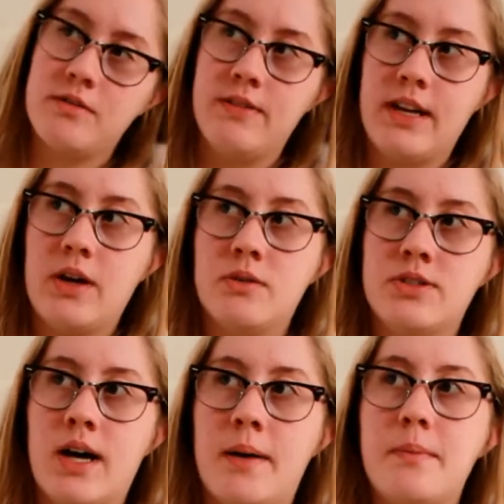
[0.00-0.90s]

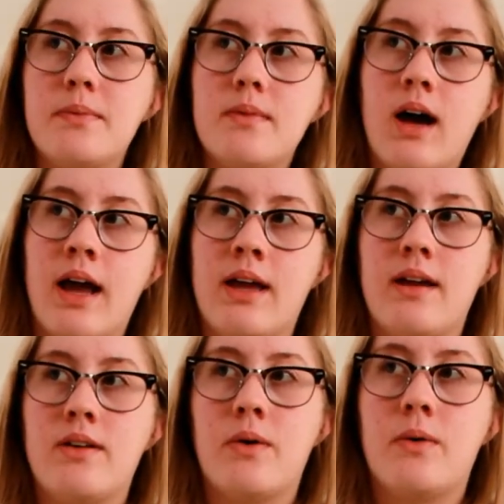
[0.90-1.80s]
videos up
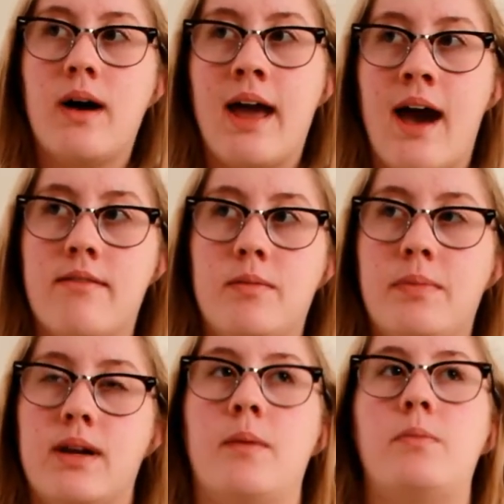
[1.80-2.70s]
I know I haven't
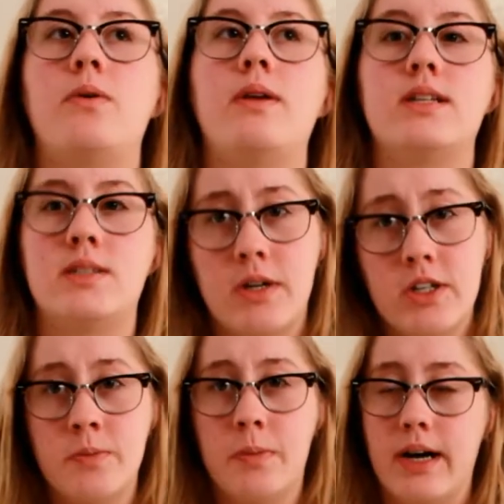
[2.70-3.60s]
been uploading as
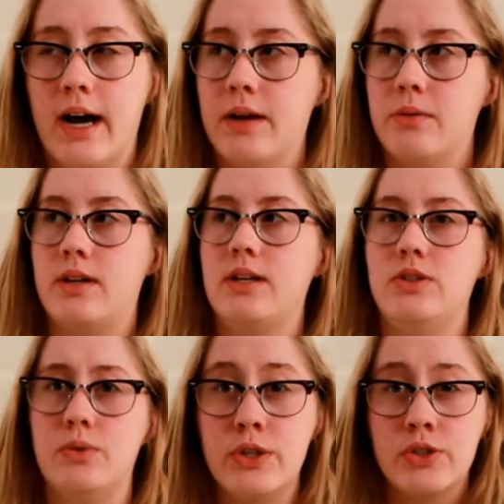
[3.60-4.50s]
much but I really
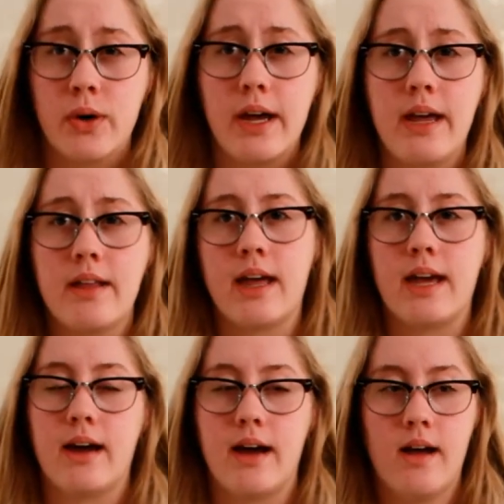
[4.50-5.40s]
do enjoy it
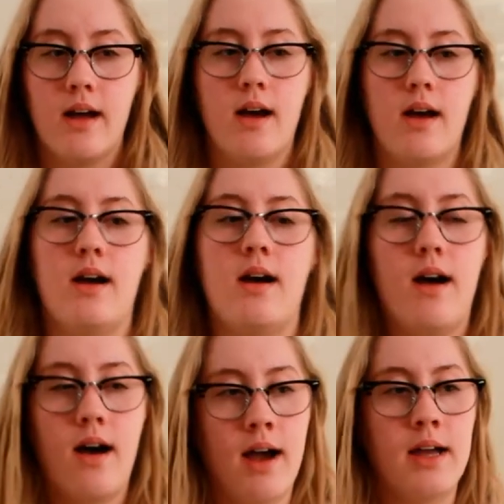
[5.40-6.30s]
like
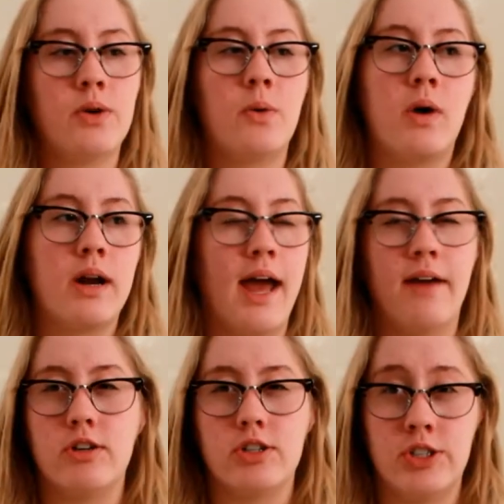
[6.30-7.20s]
I don't want to
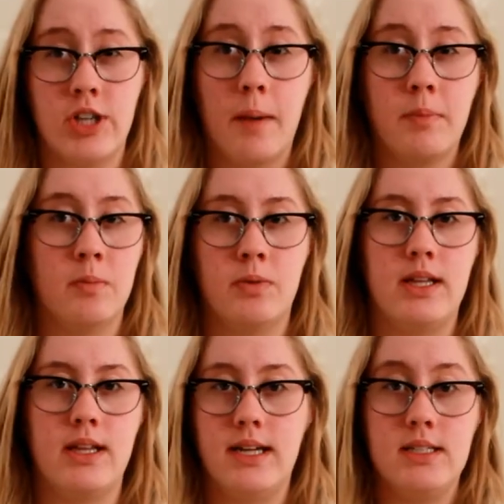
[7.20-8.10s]
ever stop
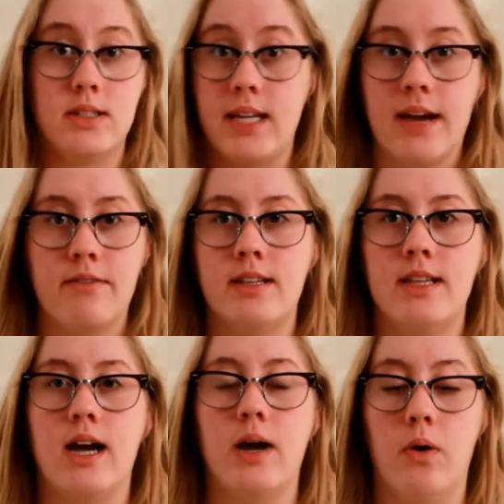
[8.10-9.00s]
completely like delete
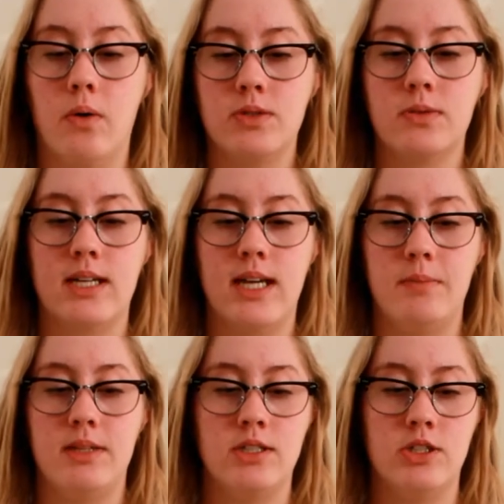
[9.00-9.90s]
everything. I always want to
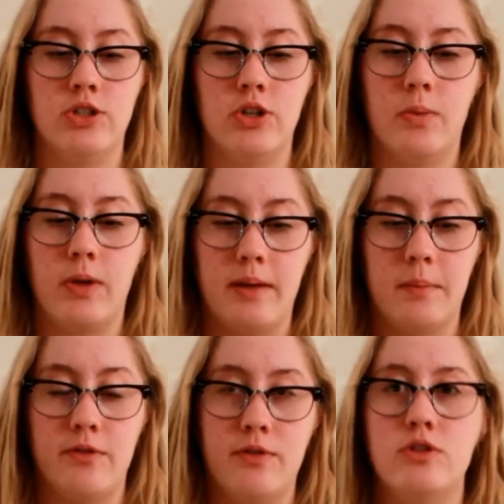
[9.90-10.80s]
keep this to show like
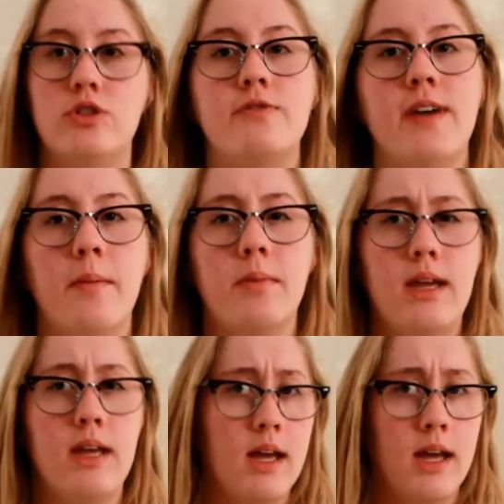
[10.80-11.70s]
my future
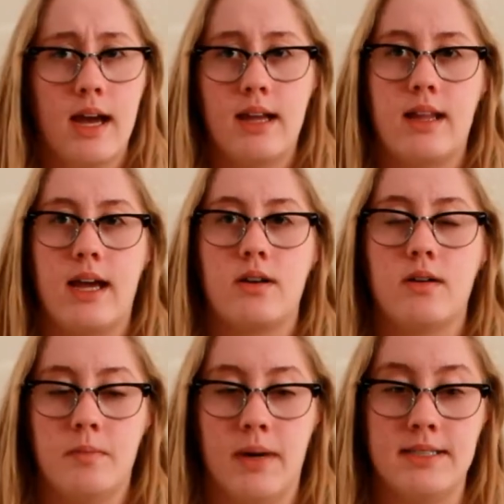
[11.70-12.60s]
family and like
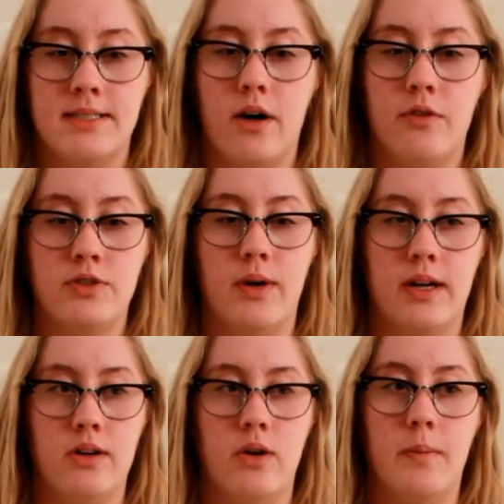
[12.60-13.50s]
myself so I
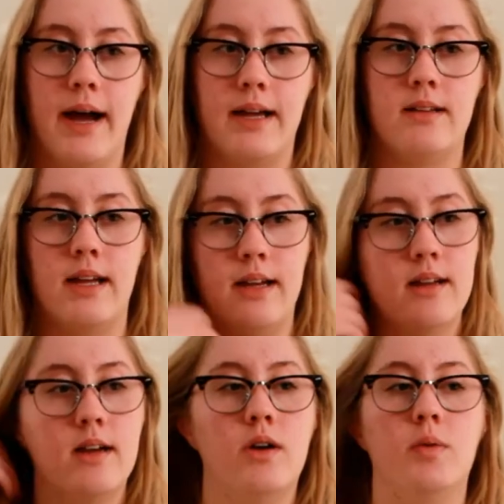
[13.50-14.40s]
can go back and like
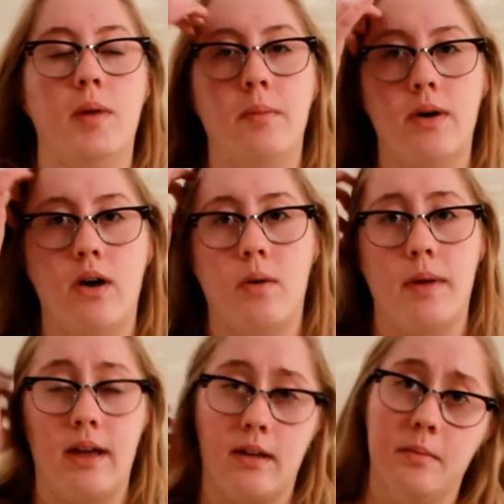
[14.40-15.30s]
remember all
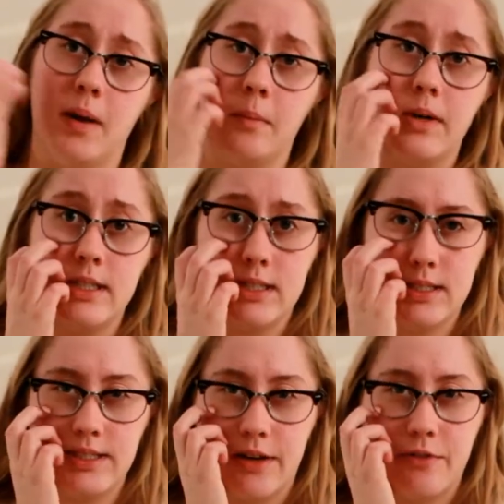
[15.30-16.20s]
my memories
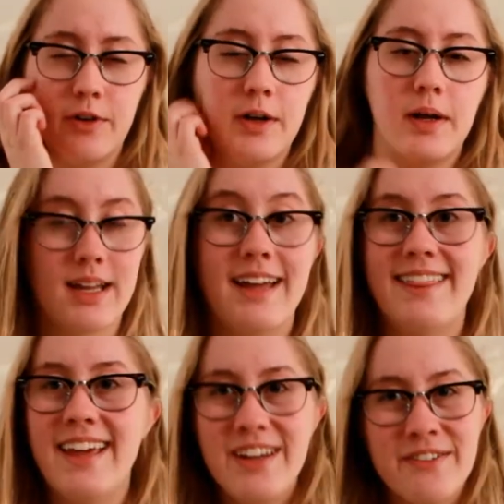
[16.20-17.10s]
and stuff.
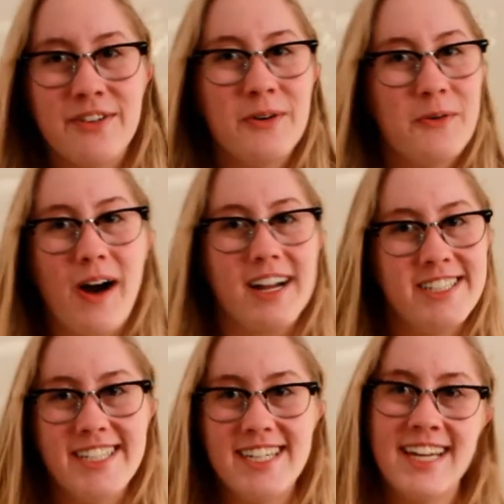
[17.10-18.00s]
Thank you for
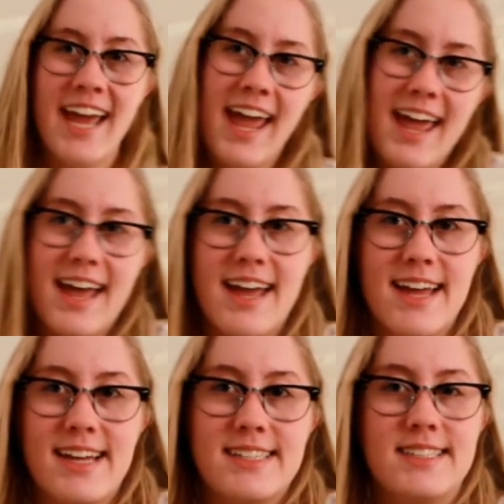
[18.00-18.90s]
watching
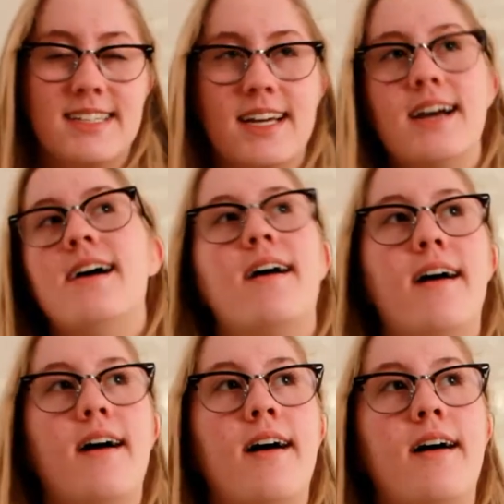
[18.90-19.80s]
and
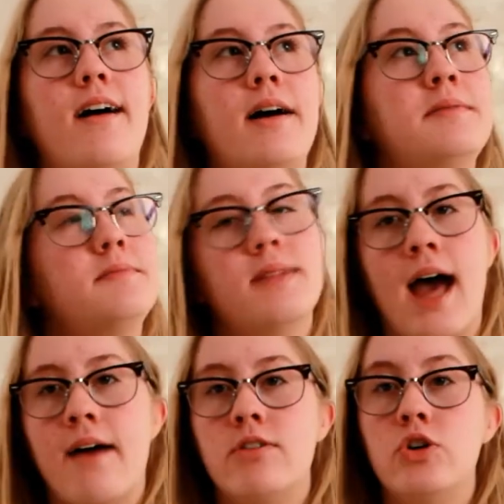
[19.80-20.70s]
uh
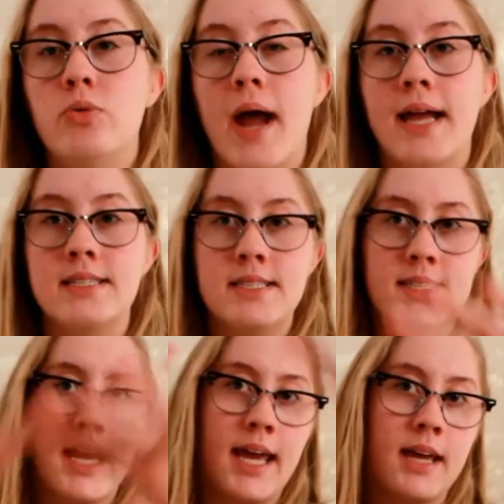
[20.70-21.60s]
have a grand
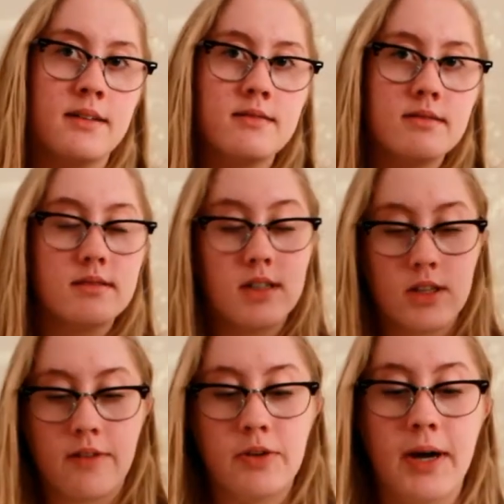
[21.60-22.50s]
day.
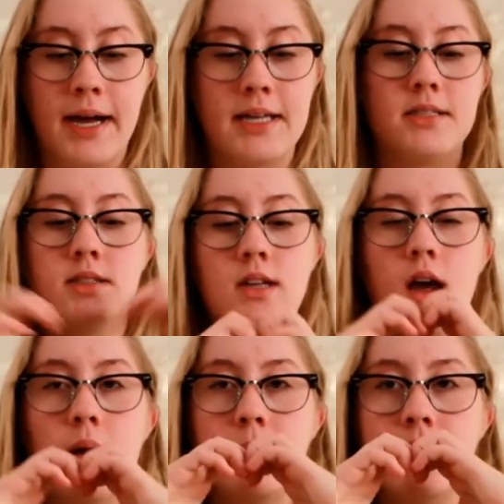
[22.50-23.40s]
Love you guys.
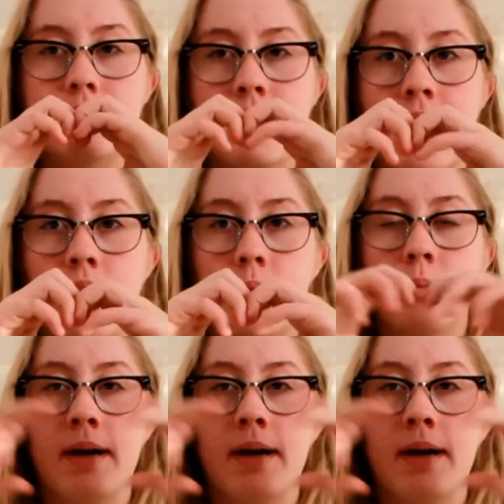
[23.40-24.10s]
Peace out.